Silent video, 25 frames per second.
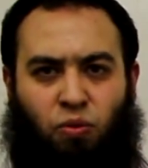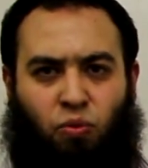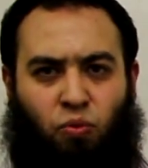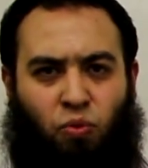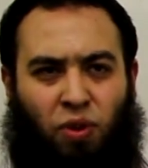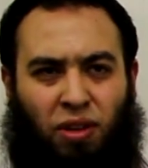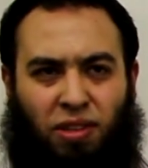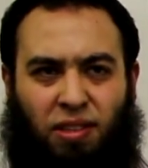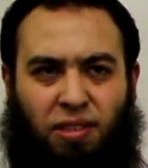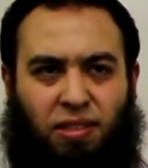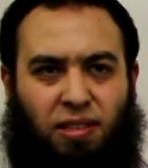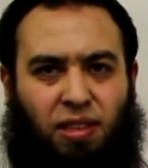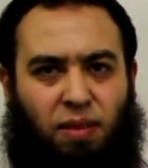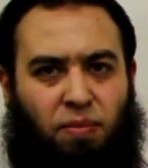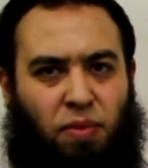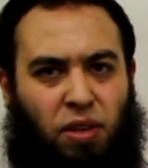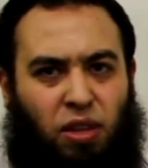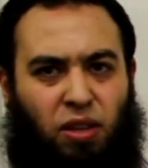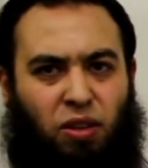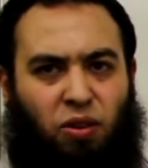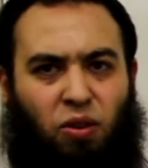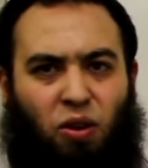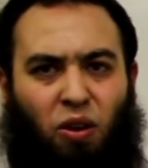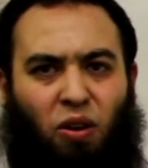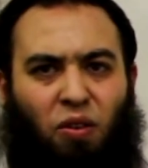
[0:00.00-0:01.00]
What is the
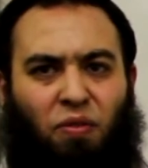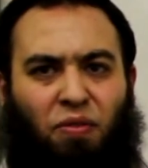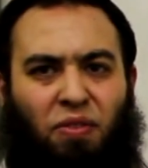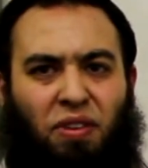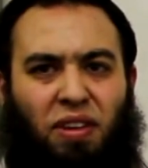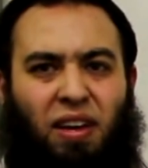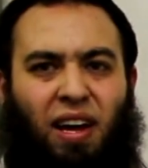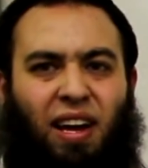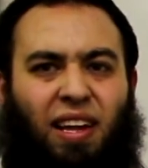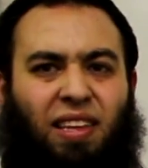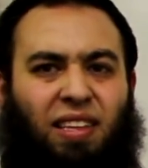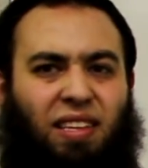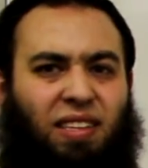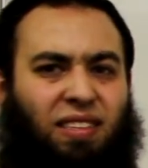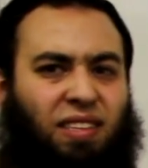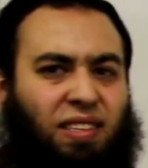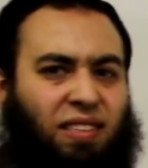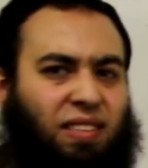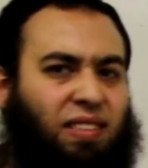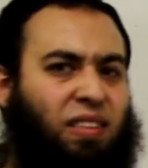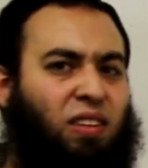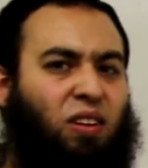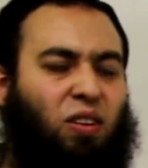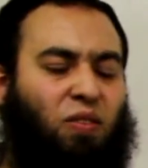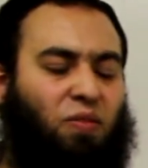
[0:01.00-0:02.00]
meaning of reality is
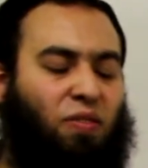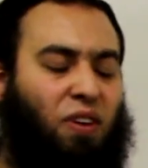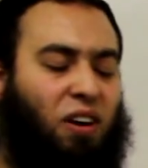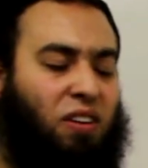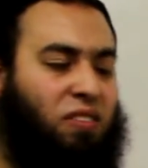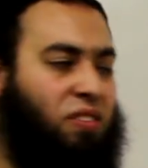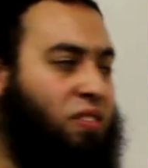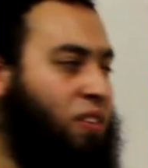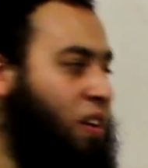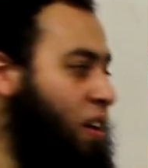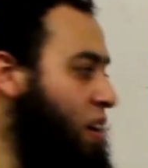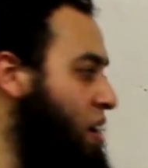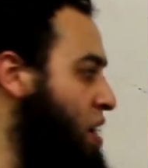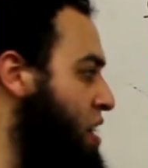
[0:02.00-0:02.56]
external of us?